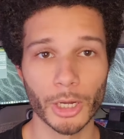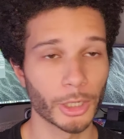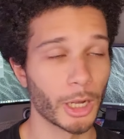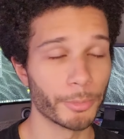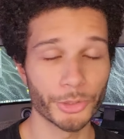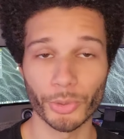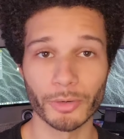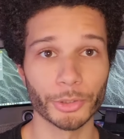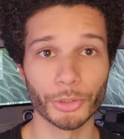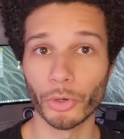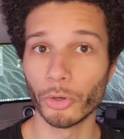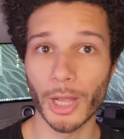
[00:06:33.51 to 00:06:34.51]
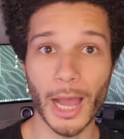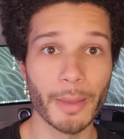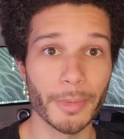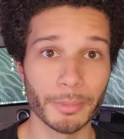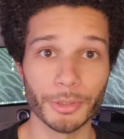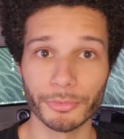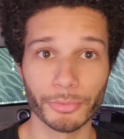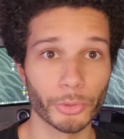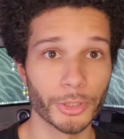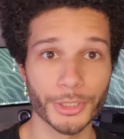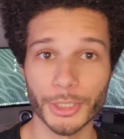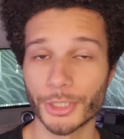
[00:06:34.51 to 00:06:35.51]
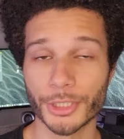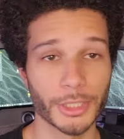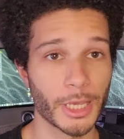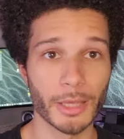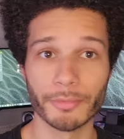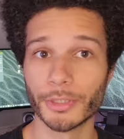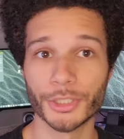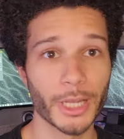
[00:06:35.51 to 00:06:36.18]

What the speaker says: accomplish whatever goal I'm aiming for, such as Canva,